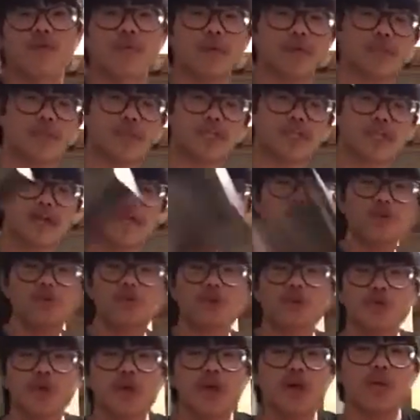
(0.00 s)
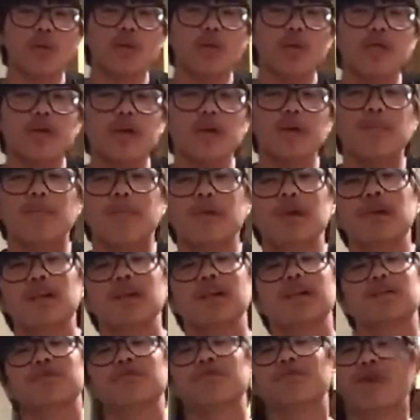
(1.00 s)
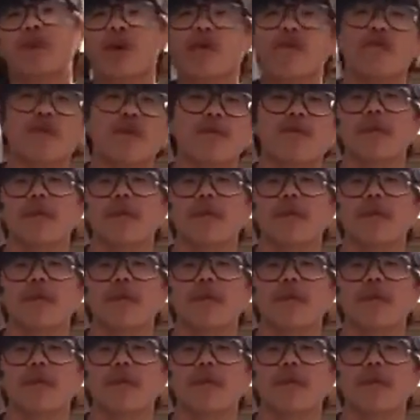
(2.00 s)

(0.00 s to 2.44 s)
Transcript: but the difference between a movie and book is far from